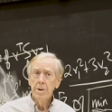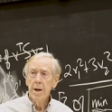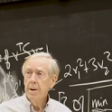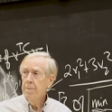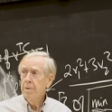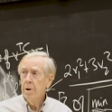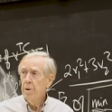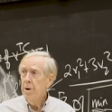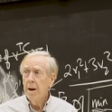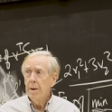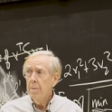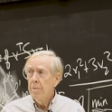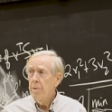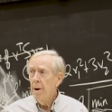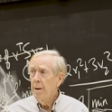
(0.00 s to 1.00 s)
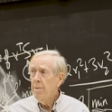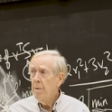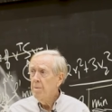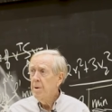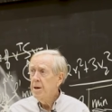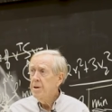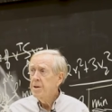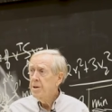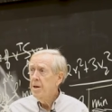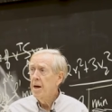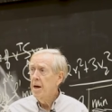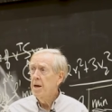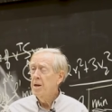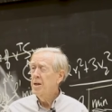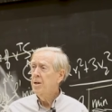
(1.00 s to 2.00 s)
deep learning problem these
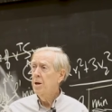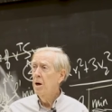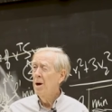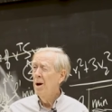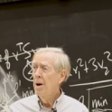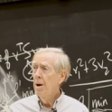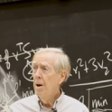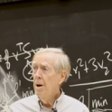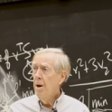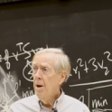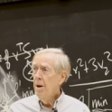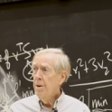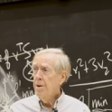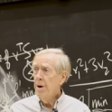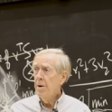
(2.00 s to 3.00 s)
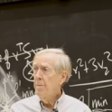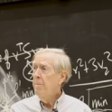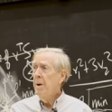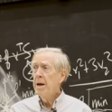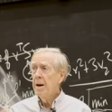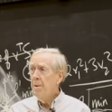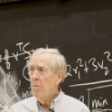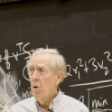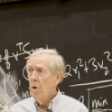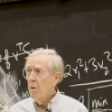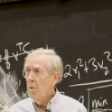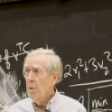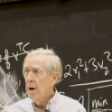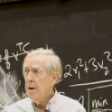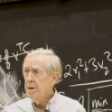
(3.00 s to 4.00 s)
days, there are many
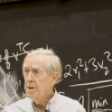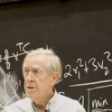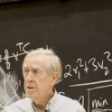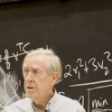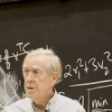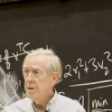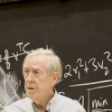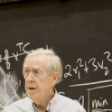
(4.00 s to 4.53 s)
more weights